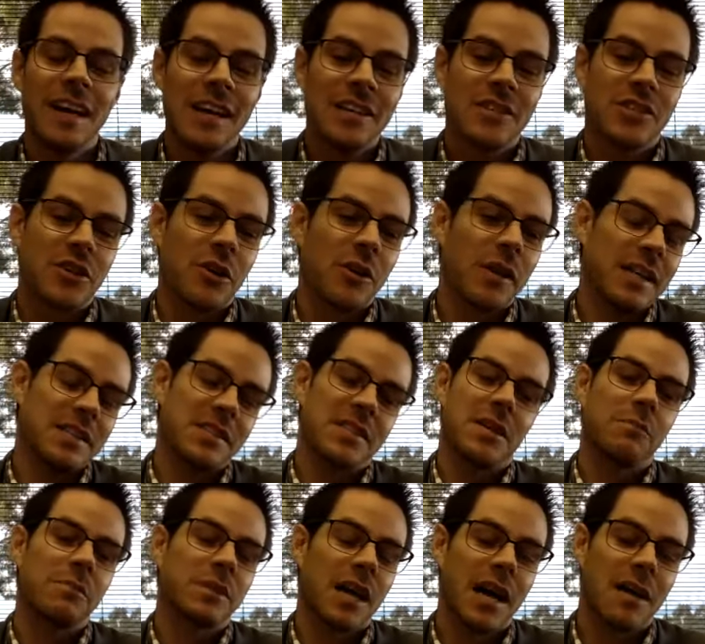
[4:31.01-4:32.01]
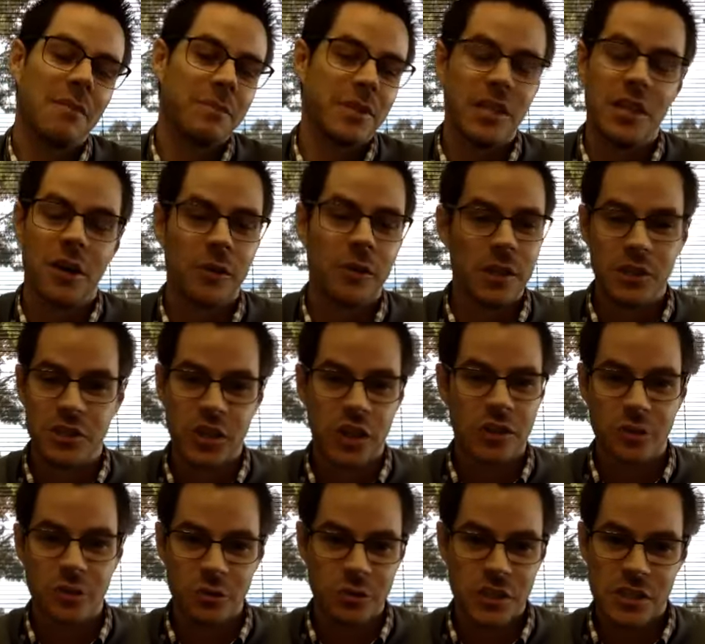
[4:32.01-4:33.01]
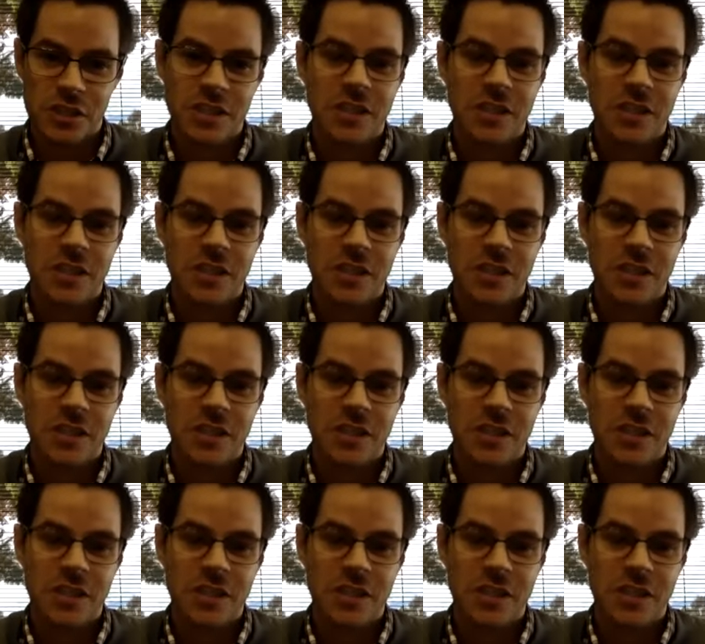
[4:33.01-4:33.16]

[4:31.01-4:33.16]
So then sometimes, the judge will just